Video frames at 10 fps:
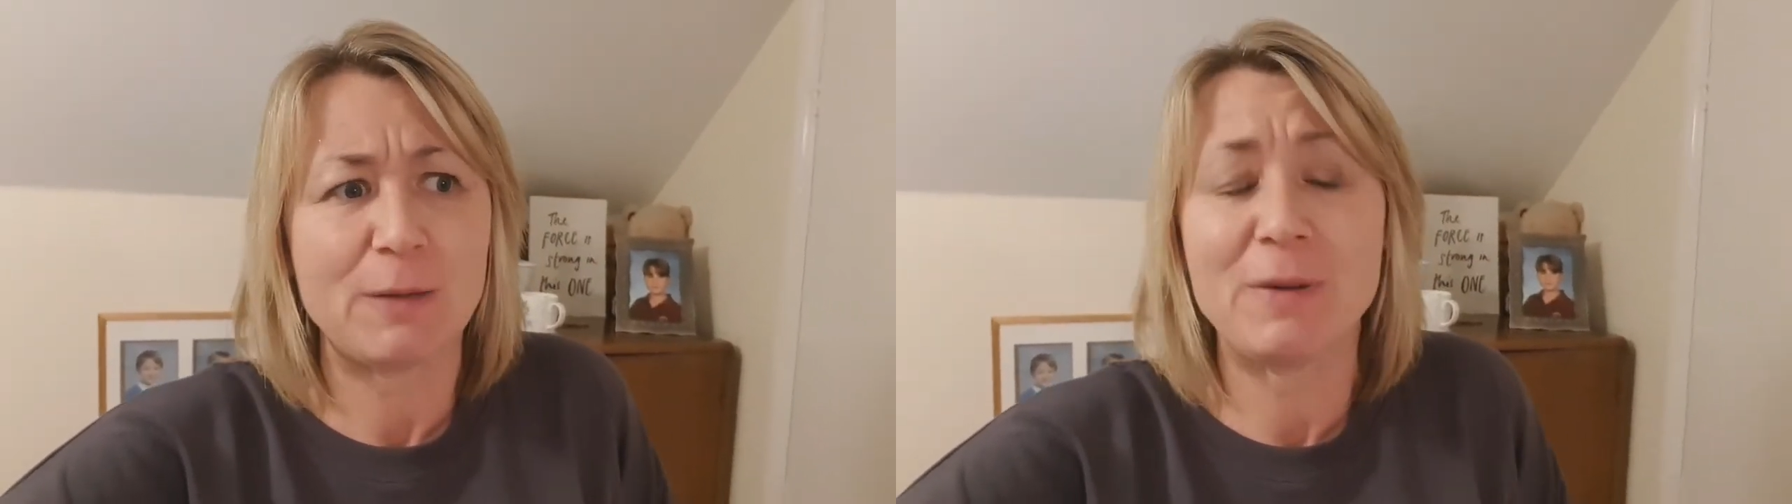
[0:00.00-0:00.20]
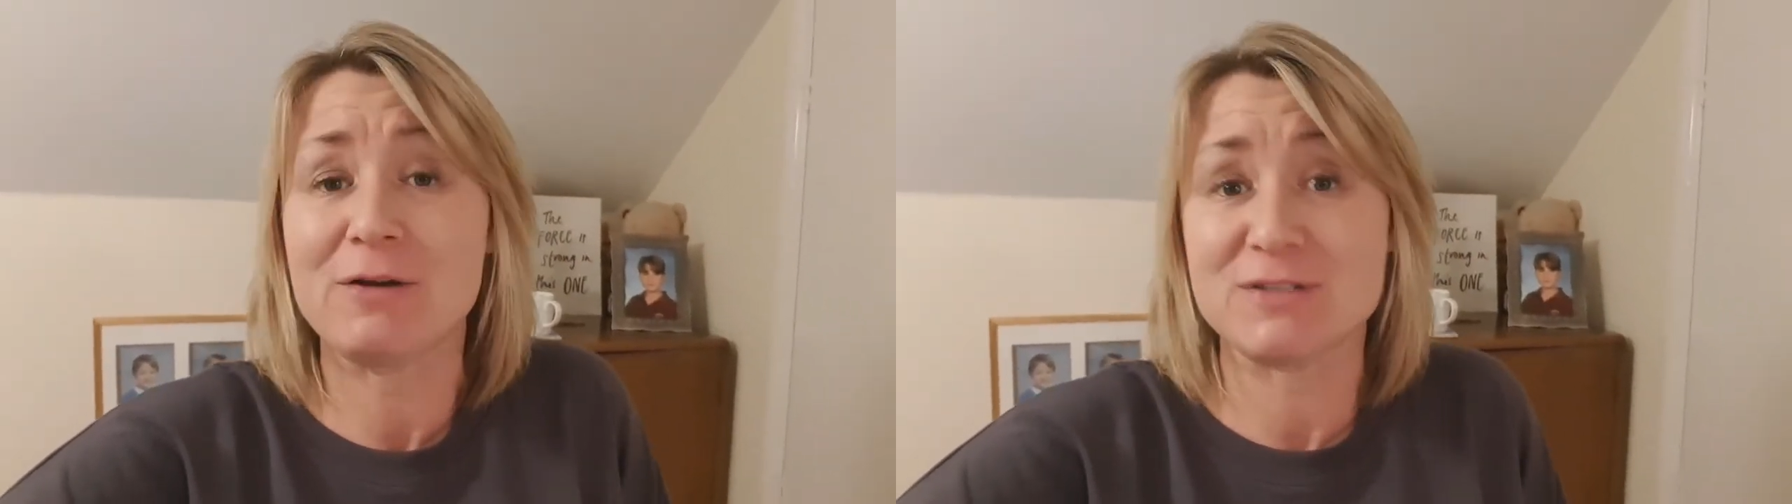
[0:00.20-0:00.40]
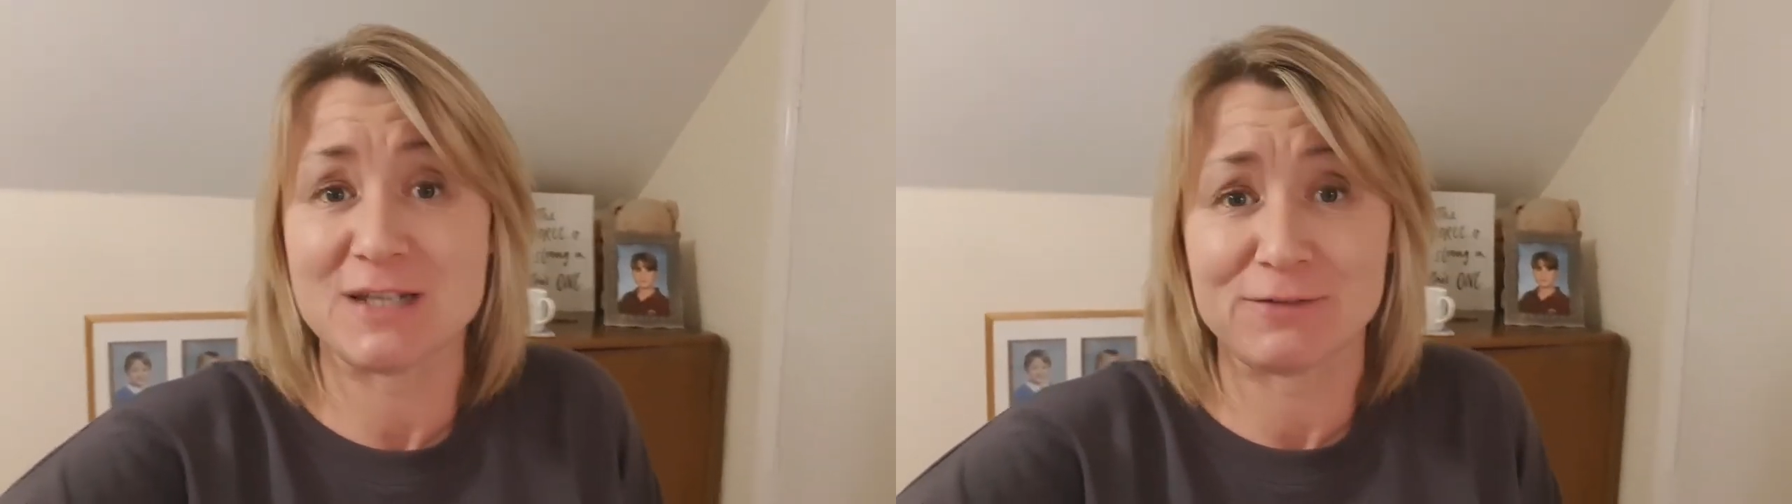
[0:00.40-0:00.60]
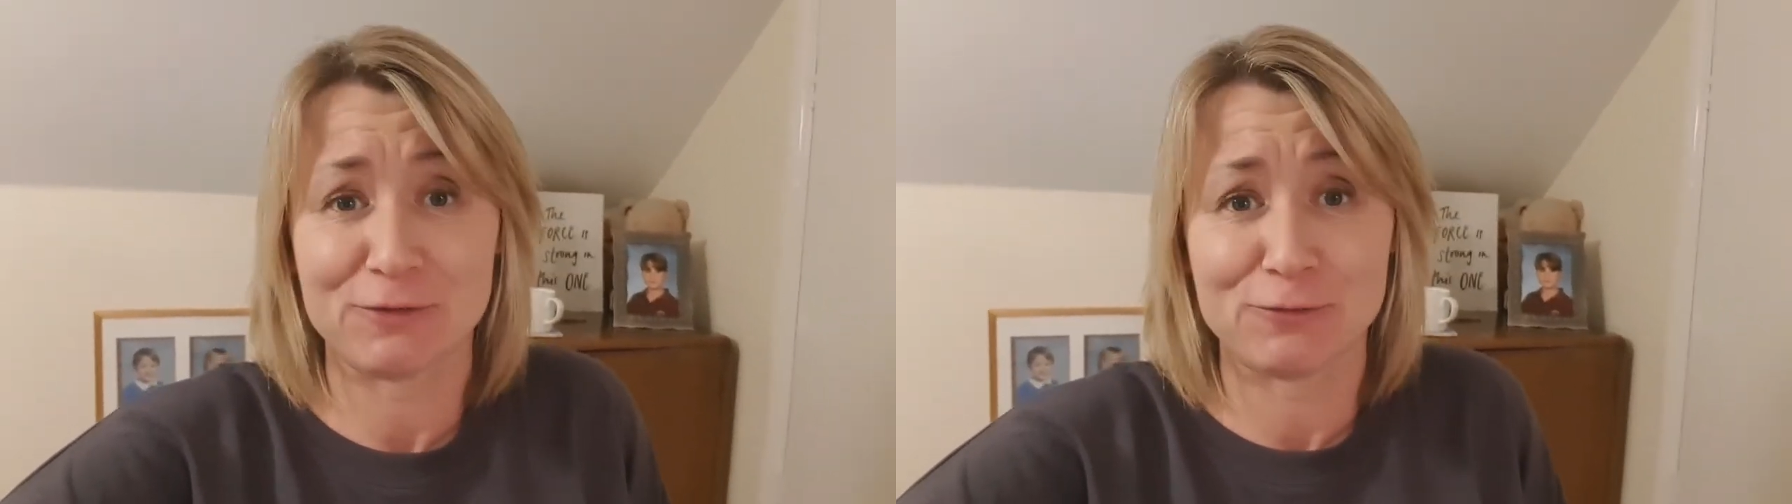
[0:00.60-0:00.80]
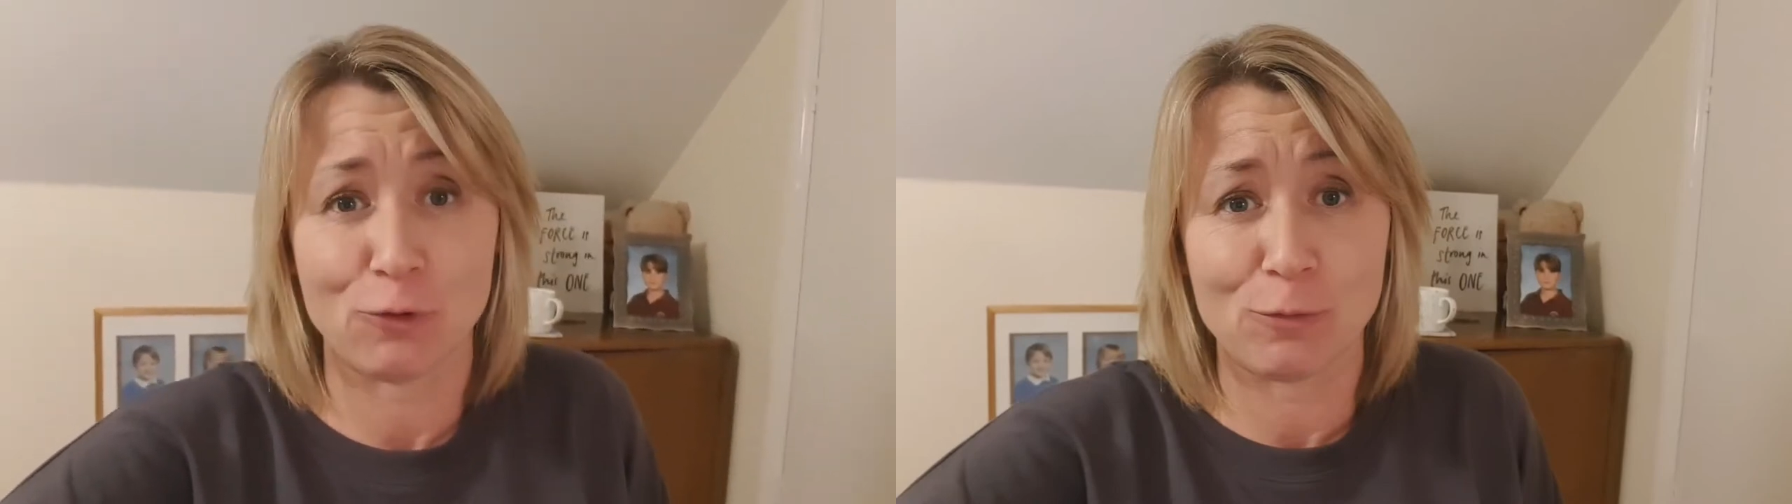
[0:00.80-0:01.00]
parents'
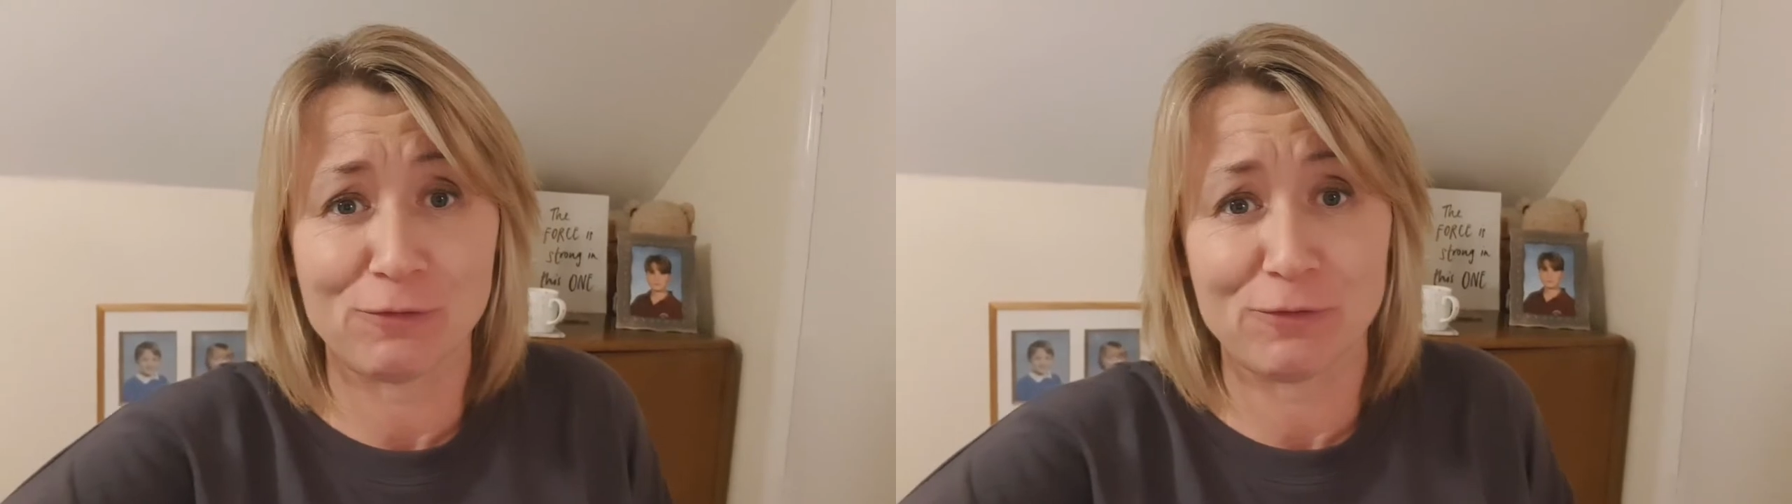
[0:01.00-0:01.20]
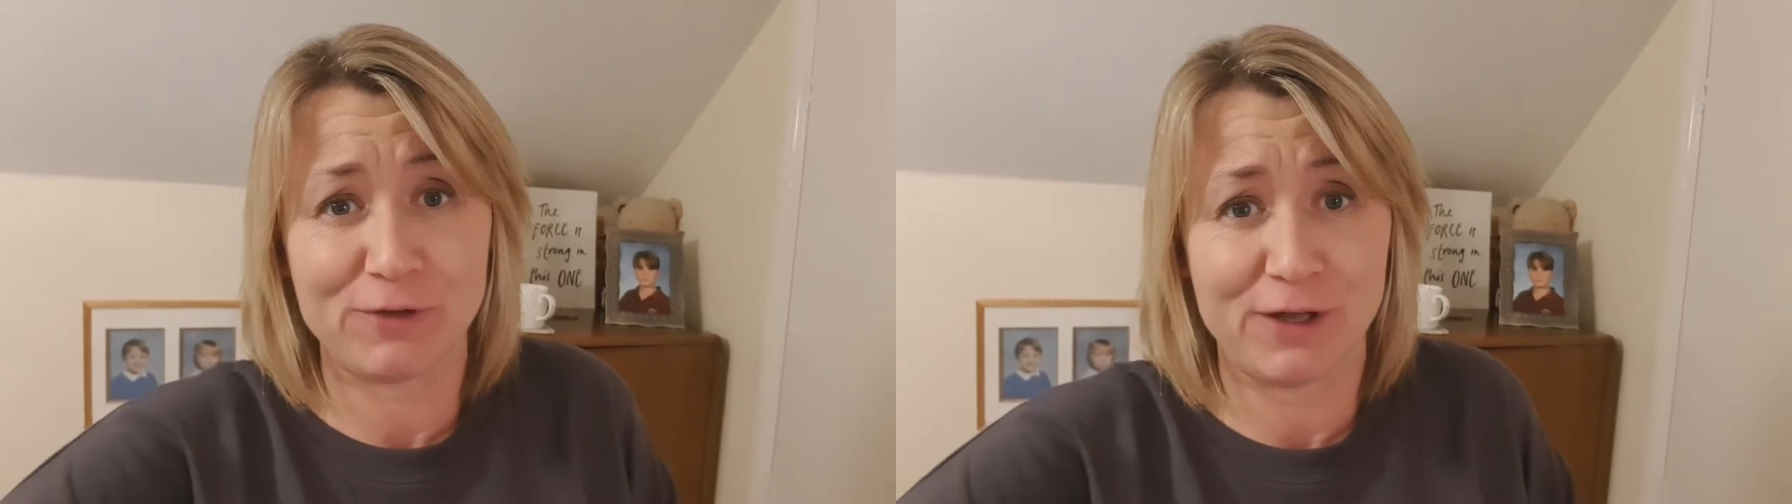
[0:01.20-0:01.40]
evening form off of